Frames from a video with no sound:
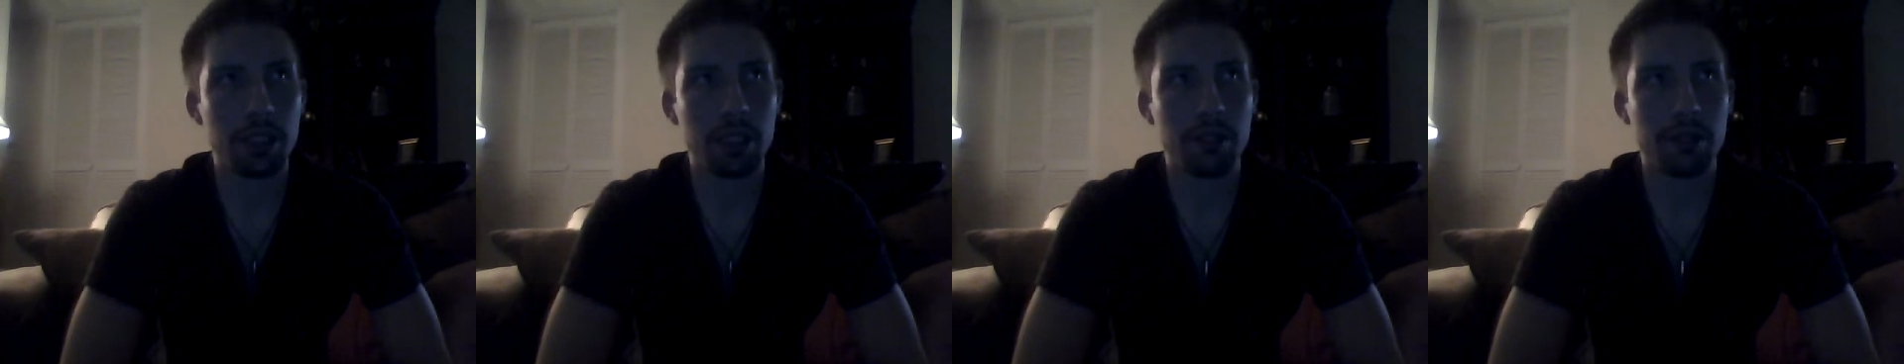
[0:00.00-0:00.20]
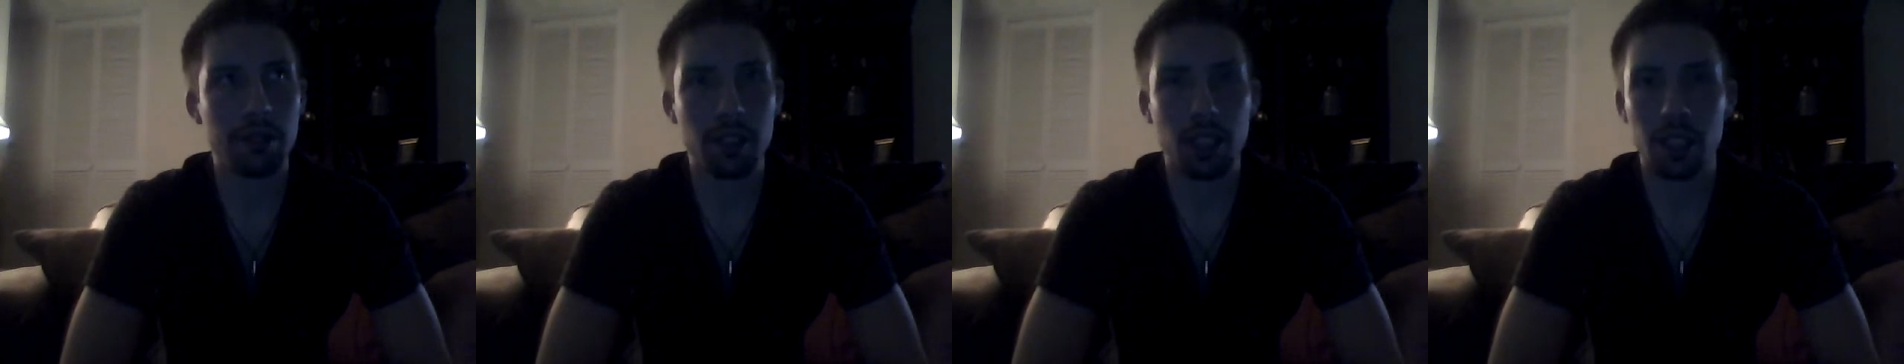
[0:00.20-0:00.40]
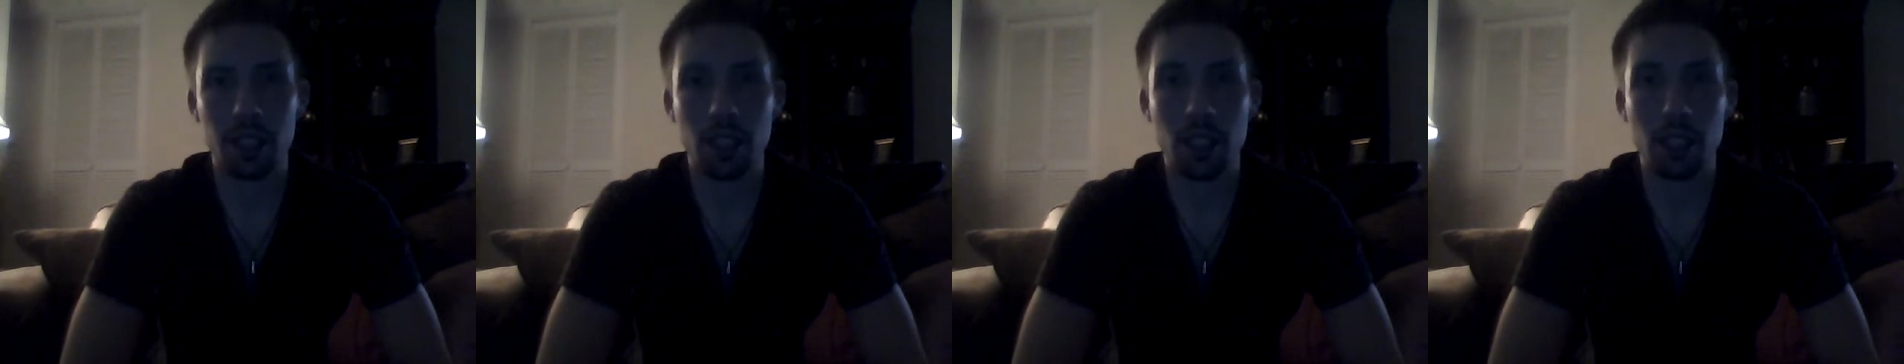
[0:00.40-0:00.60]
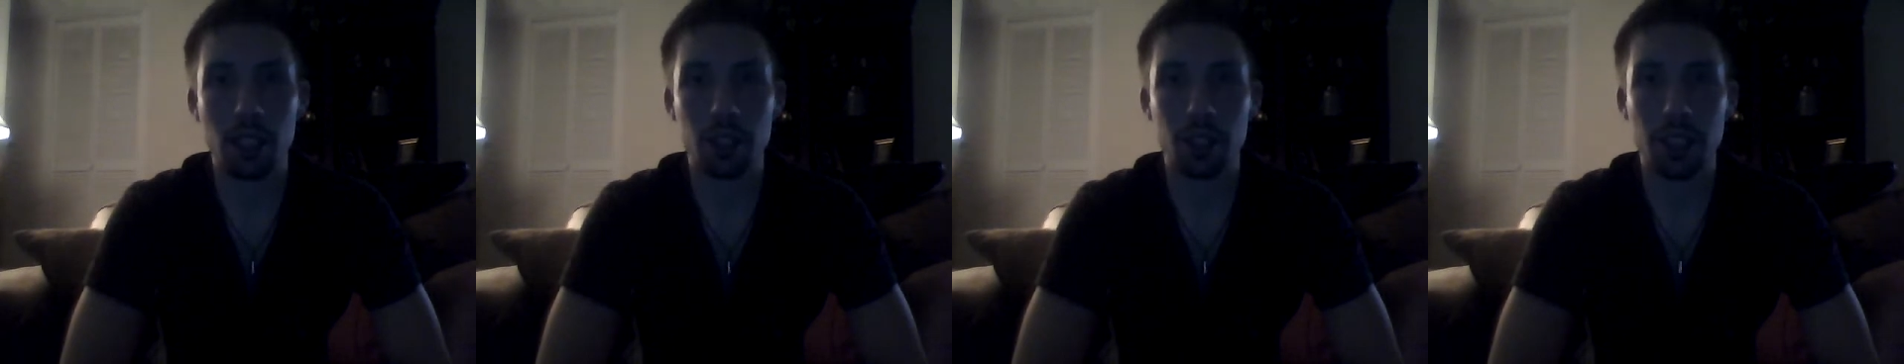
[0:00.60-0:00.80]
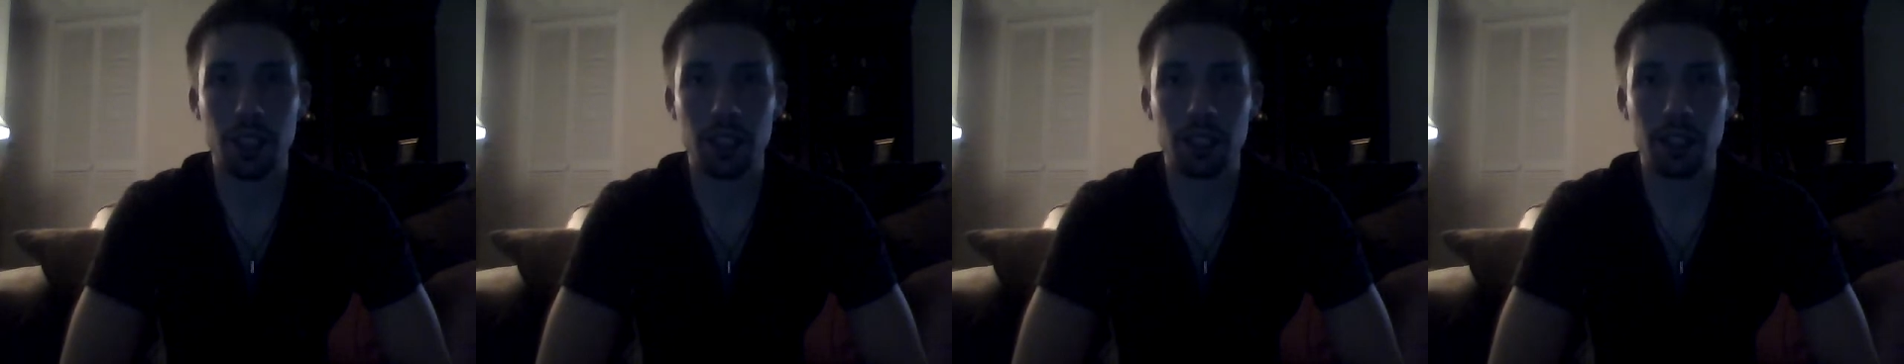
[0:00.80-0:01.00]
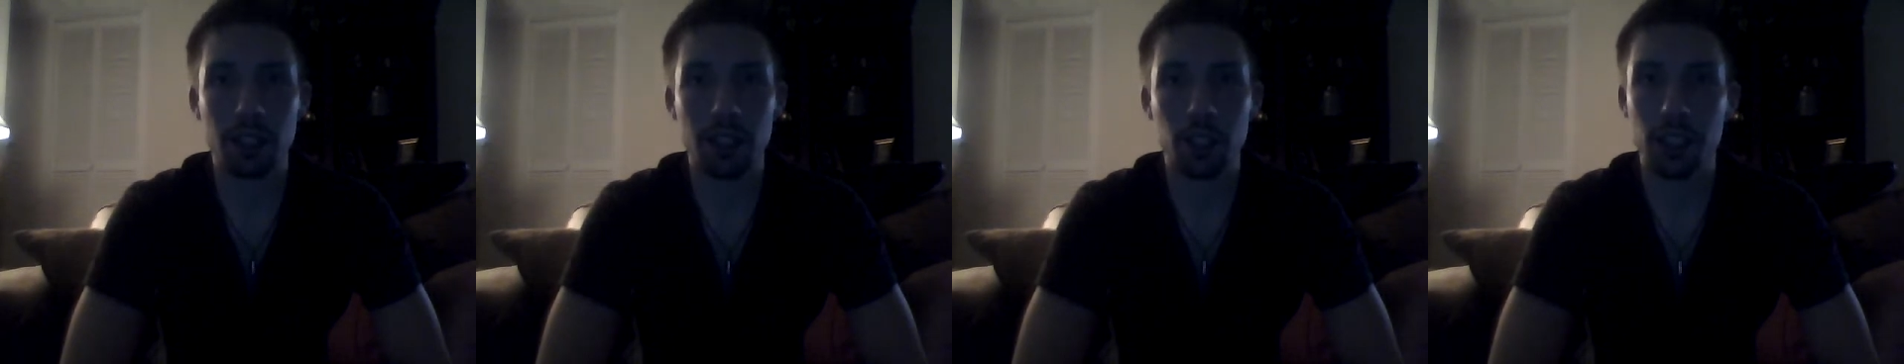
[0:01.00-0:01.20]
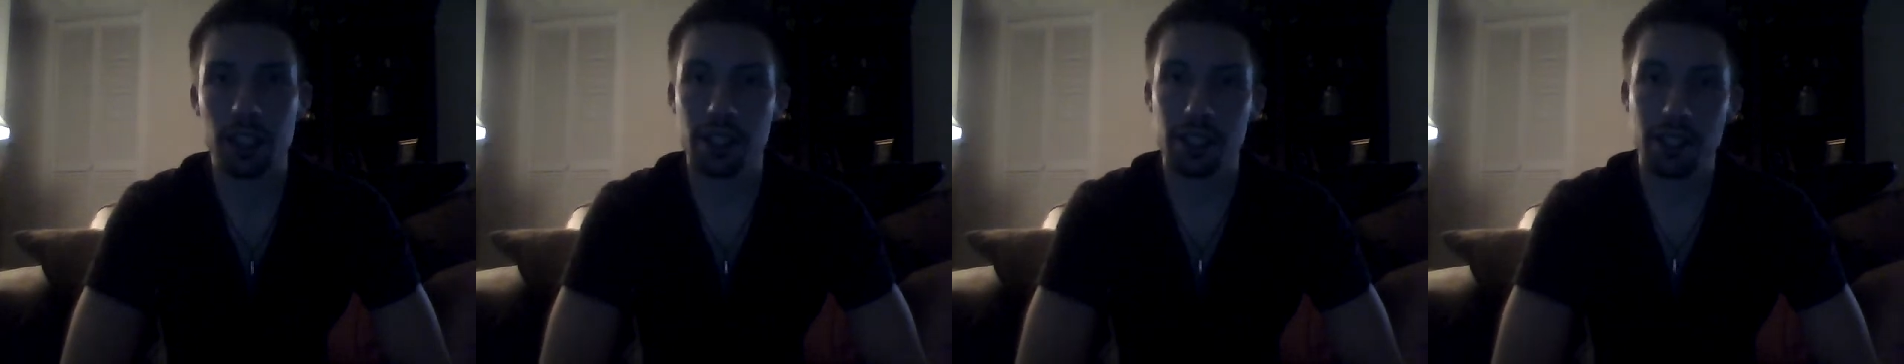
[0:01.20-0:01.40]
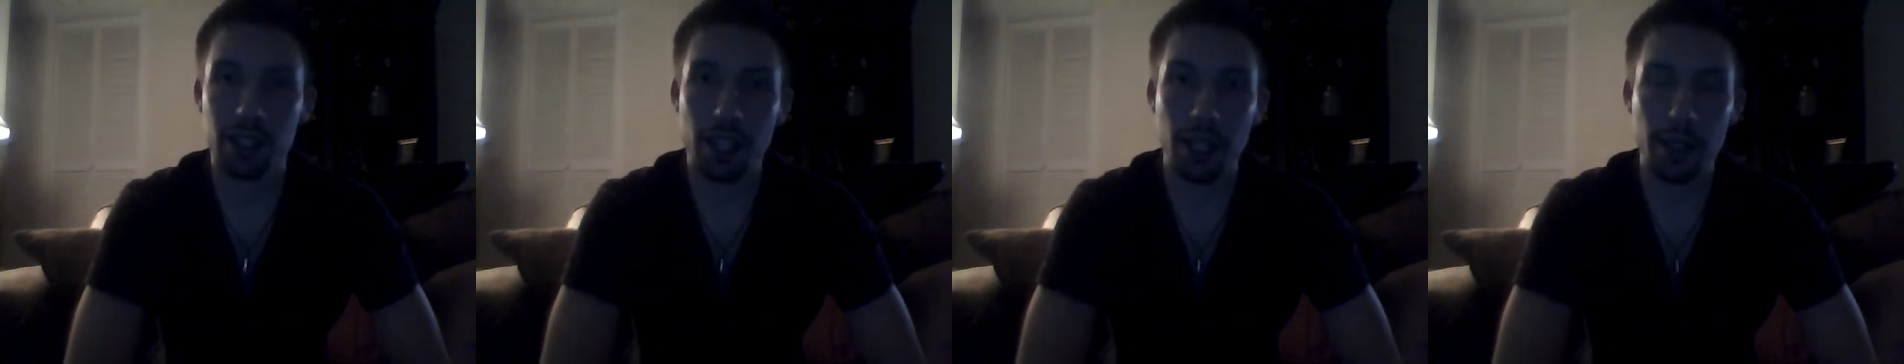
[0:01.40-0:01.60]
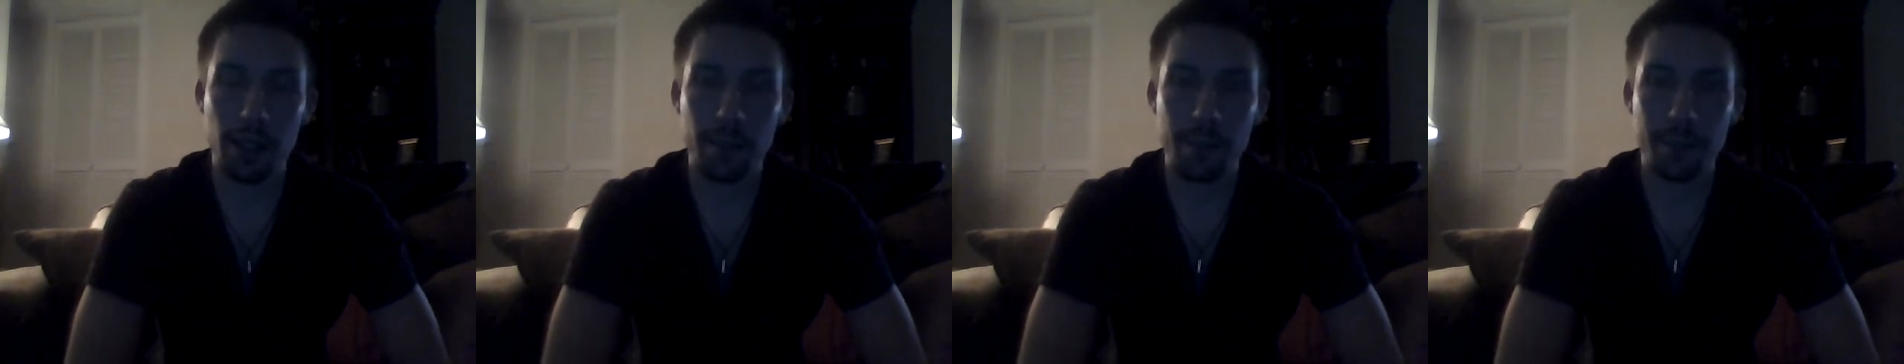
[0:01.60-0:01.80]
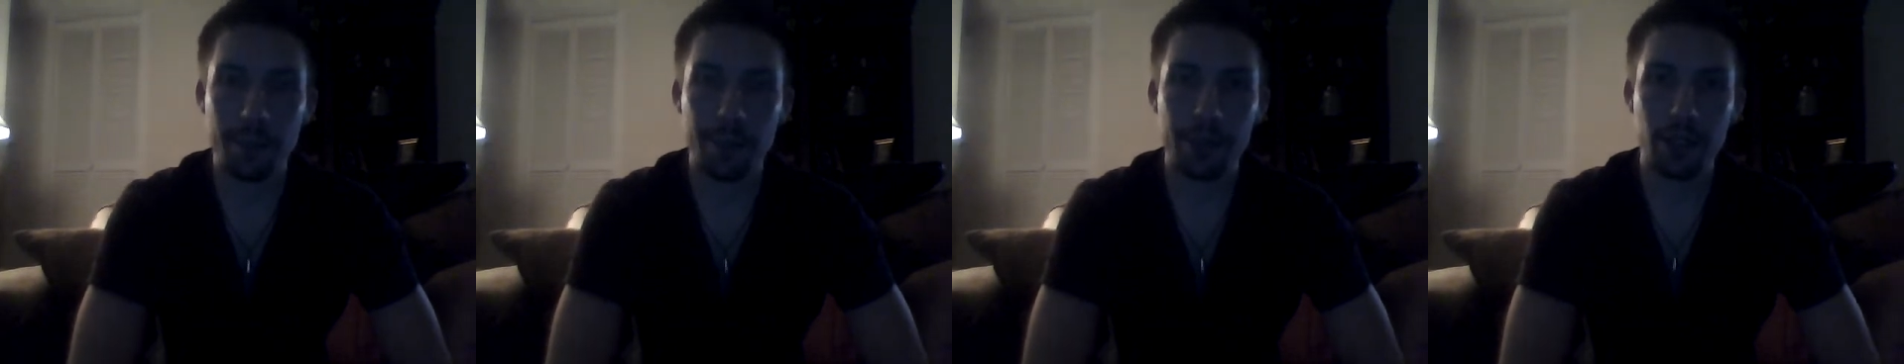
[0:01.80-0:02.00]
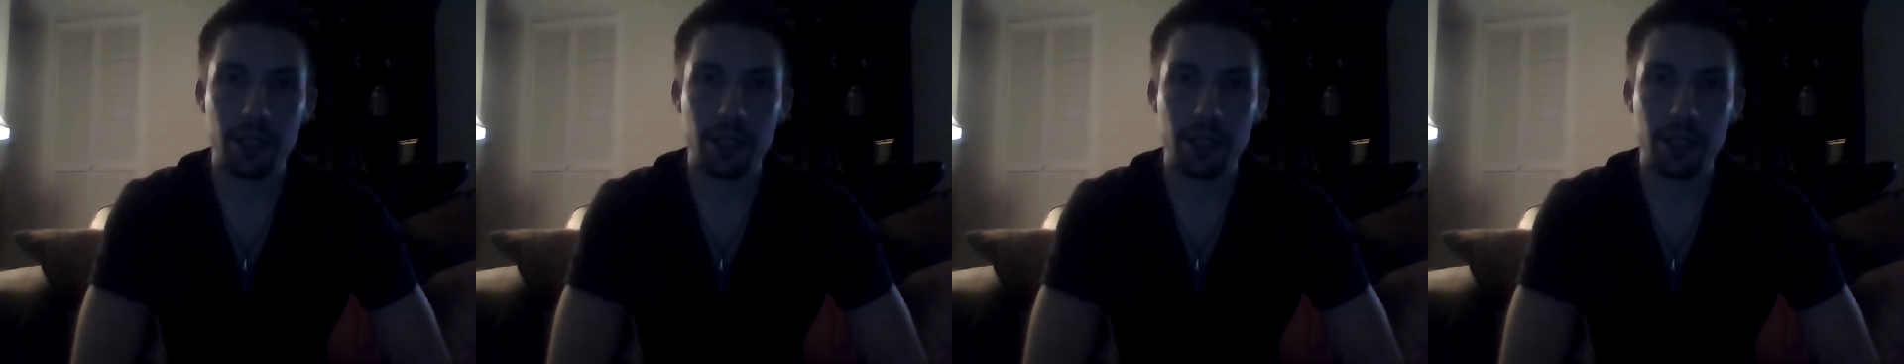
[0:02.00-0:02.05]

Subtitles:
even acknowledging that she's there,